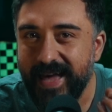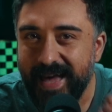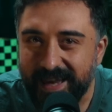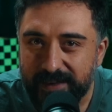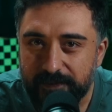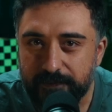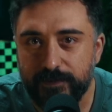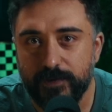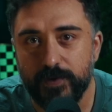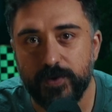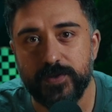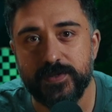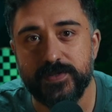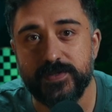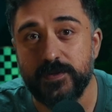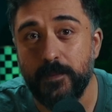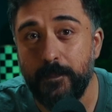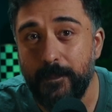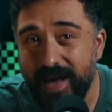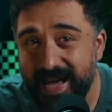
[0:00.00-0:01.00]

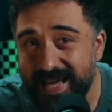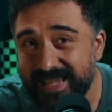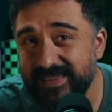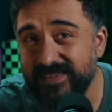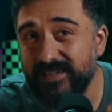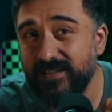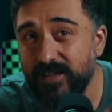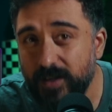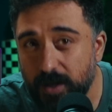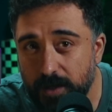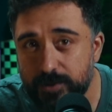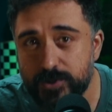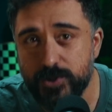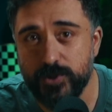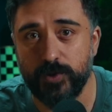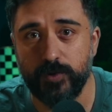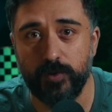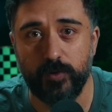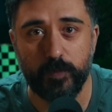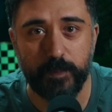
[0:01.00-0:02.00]
adverse
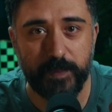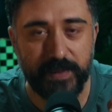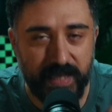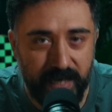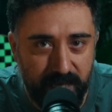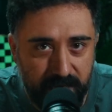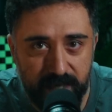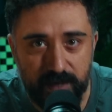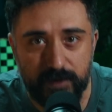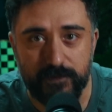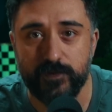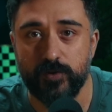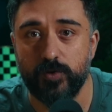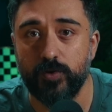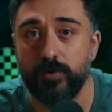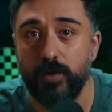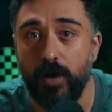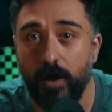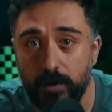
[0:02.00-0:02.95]
pathological behavioral